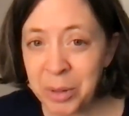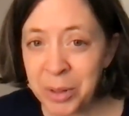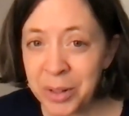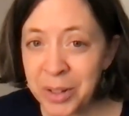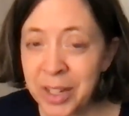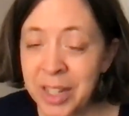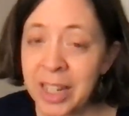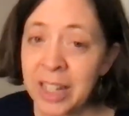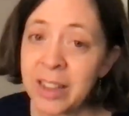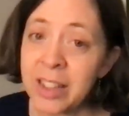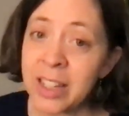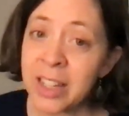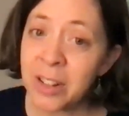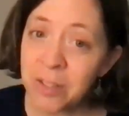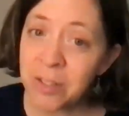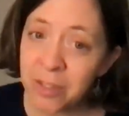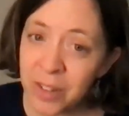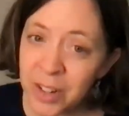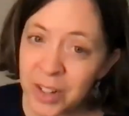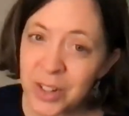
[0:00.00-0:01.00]
we're looking at the
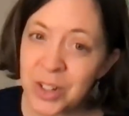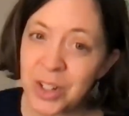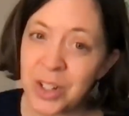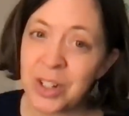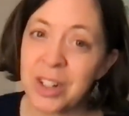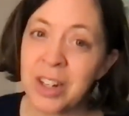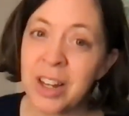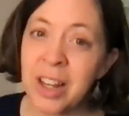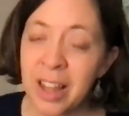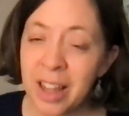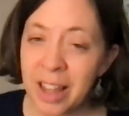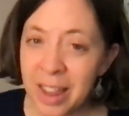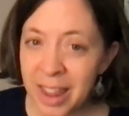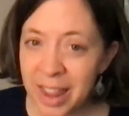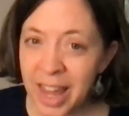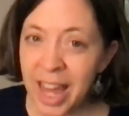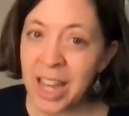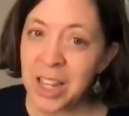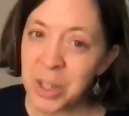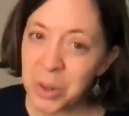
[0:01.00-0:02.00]
conviction
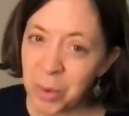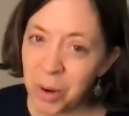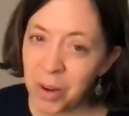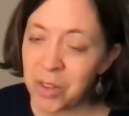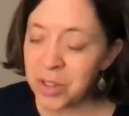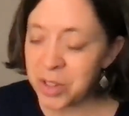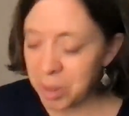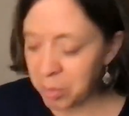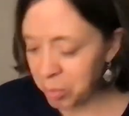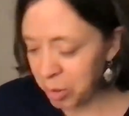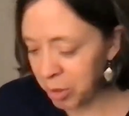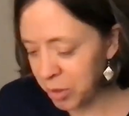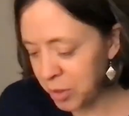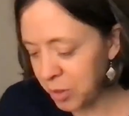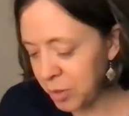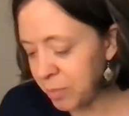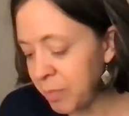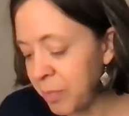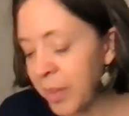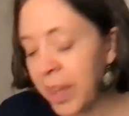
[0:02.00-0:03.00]
that you are the same
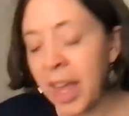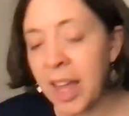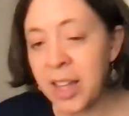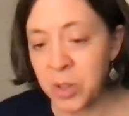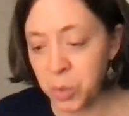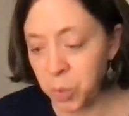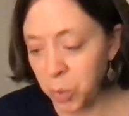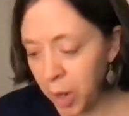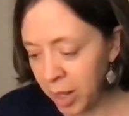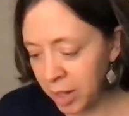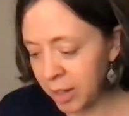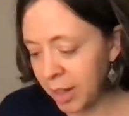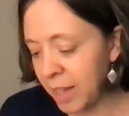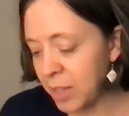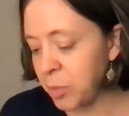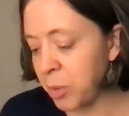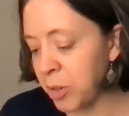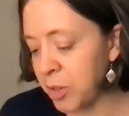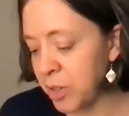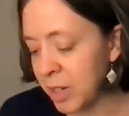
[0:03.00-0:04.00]
person, as well
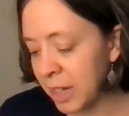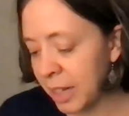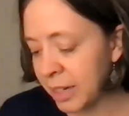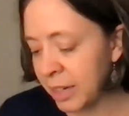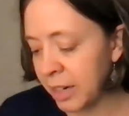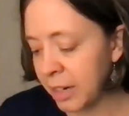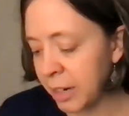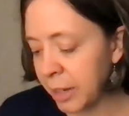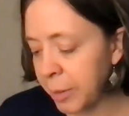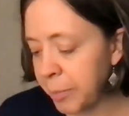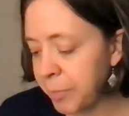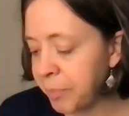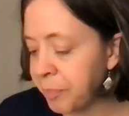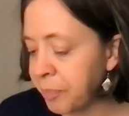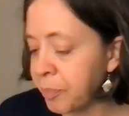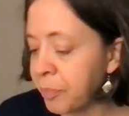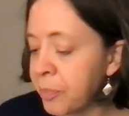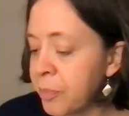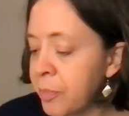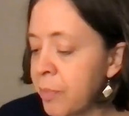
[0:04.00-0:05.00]
as personal identity.
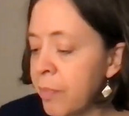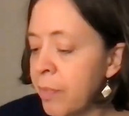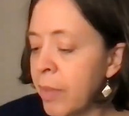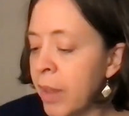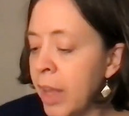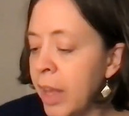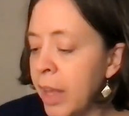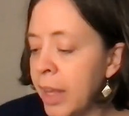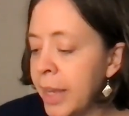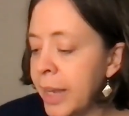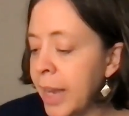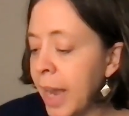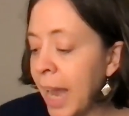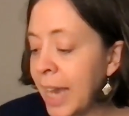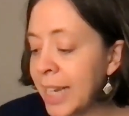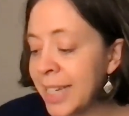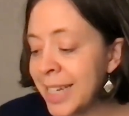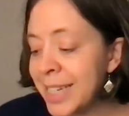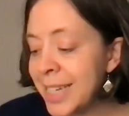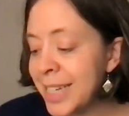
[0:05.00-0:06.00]

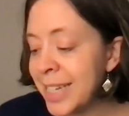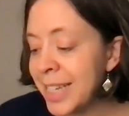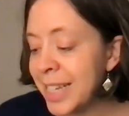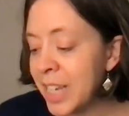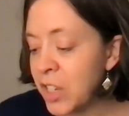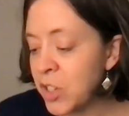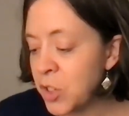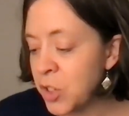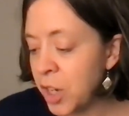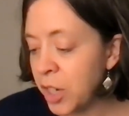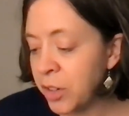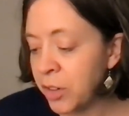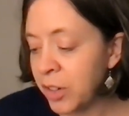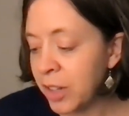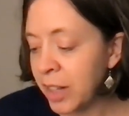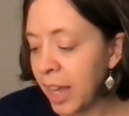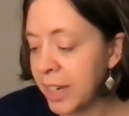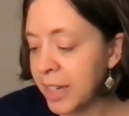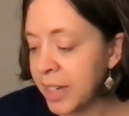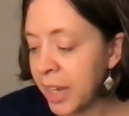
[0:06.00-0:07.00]
Identity in
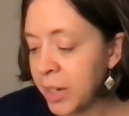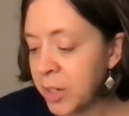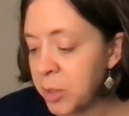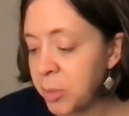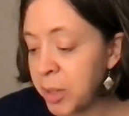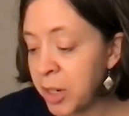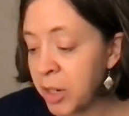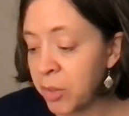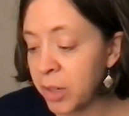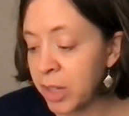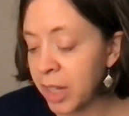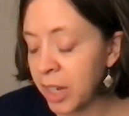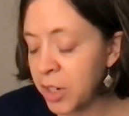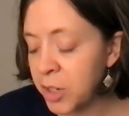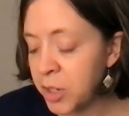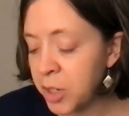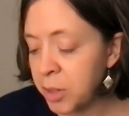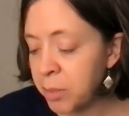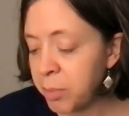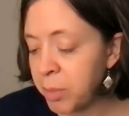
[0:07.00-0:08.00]
general, I take to be a
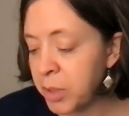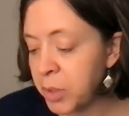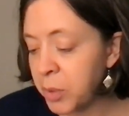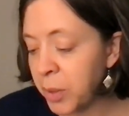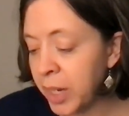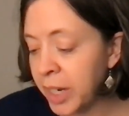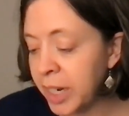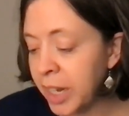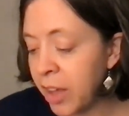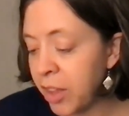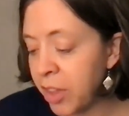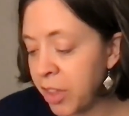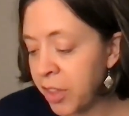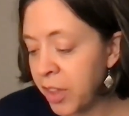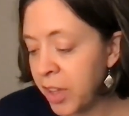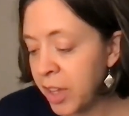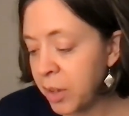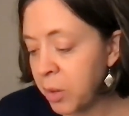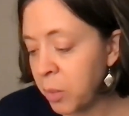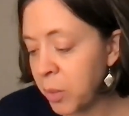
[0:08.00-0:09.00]
relation between a
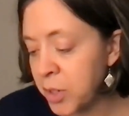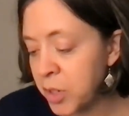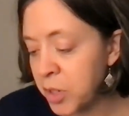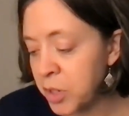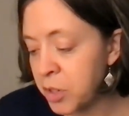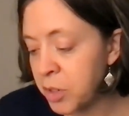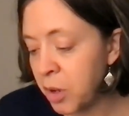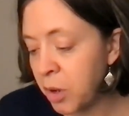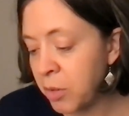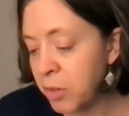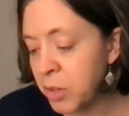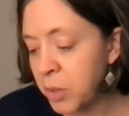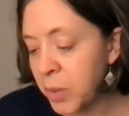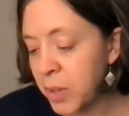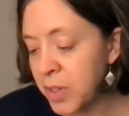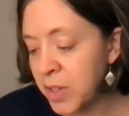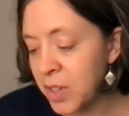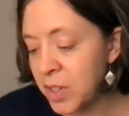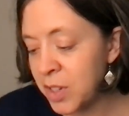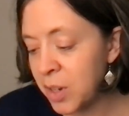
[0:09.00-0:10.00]
thing which is known to
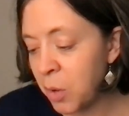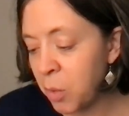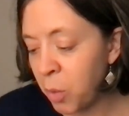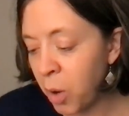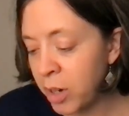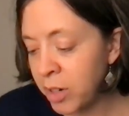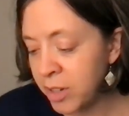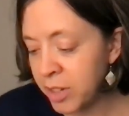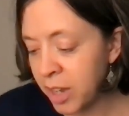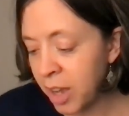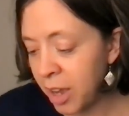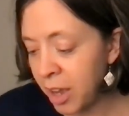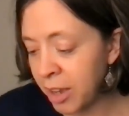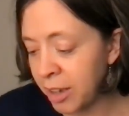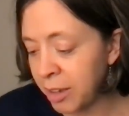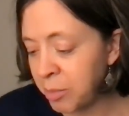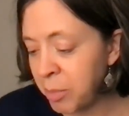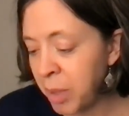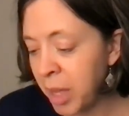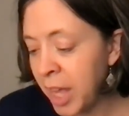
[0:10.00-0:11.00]
exist at one
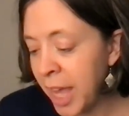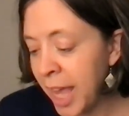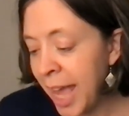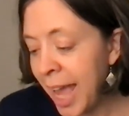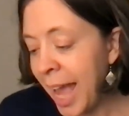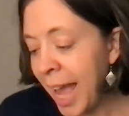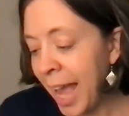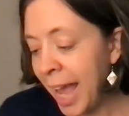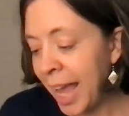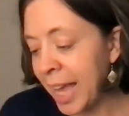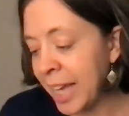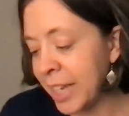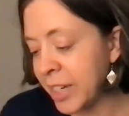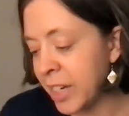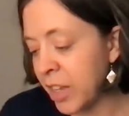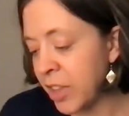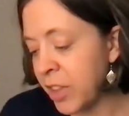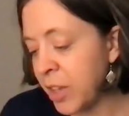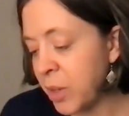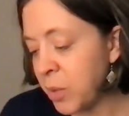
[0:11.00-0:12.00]
time and
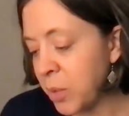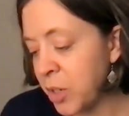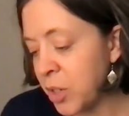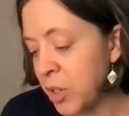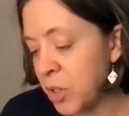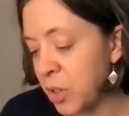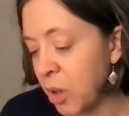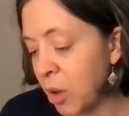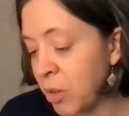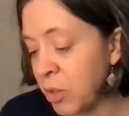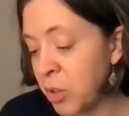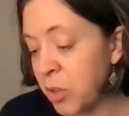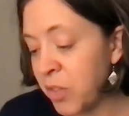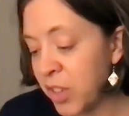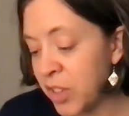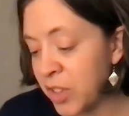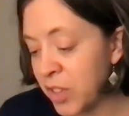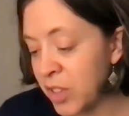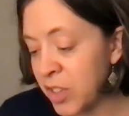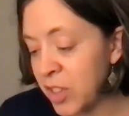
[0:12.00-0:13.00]
a thing which is known to have
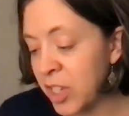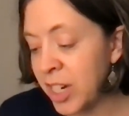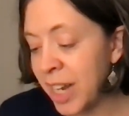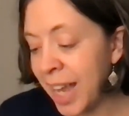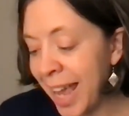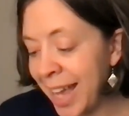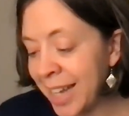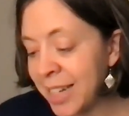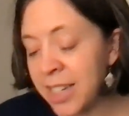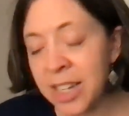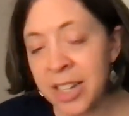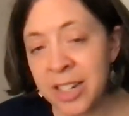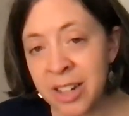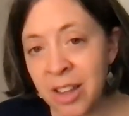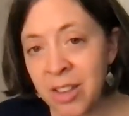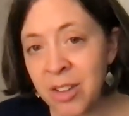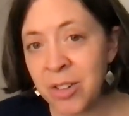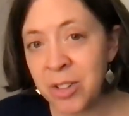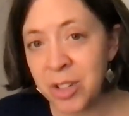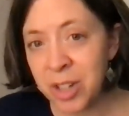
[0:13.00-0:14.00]
existed at
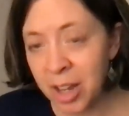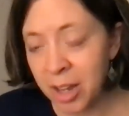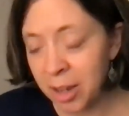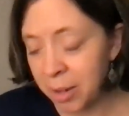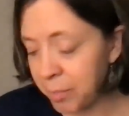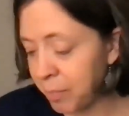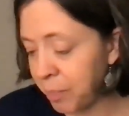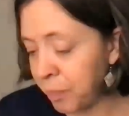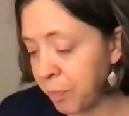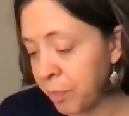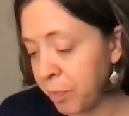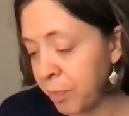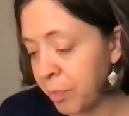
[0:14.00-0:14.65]
another time.